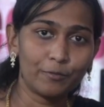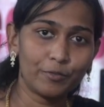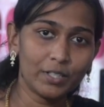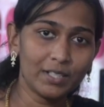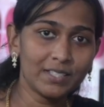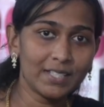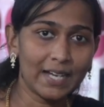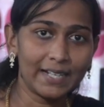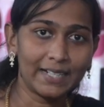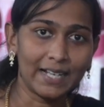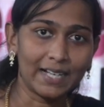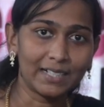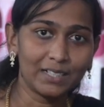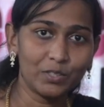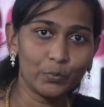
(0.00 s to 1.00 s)
first I
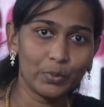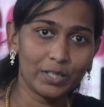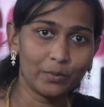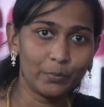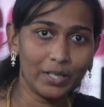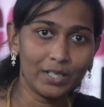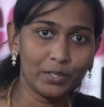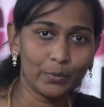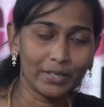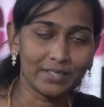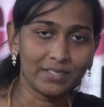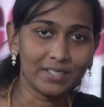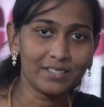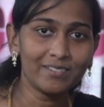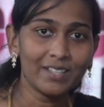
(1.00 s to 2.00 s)
tackled with the weak
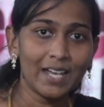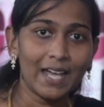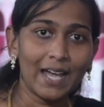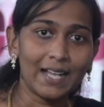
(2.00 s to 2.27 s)
questions,